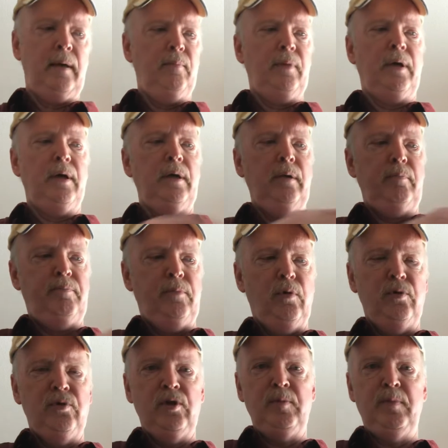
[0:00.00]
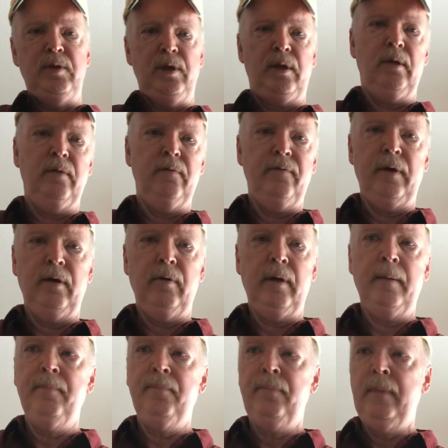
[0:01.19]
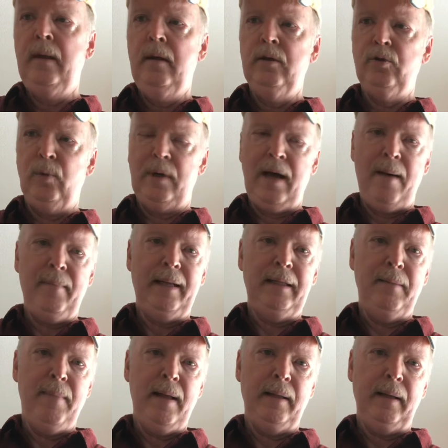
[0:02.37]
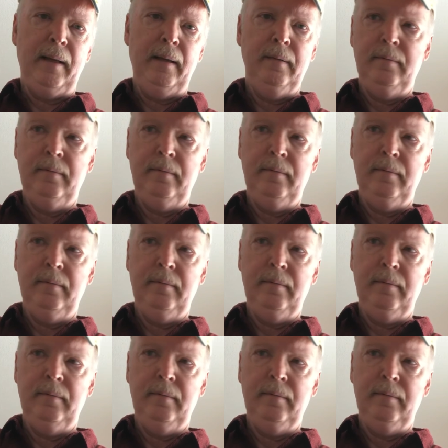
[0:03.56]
And we're going to use this particular fingering to accommodate the melody.